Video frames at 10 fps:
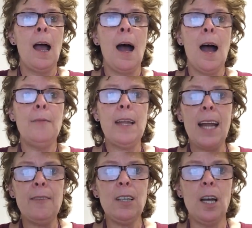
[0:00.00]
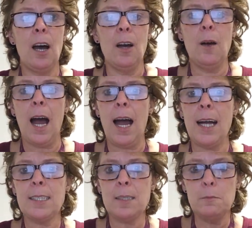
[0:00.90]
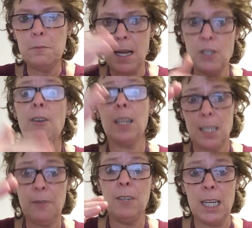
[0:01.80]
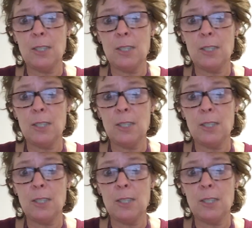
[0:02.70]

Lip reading: And then have a go at measuring the different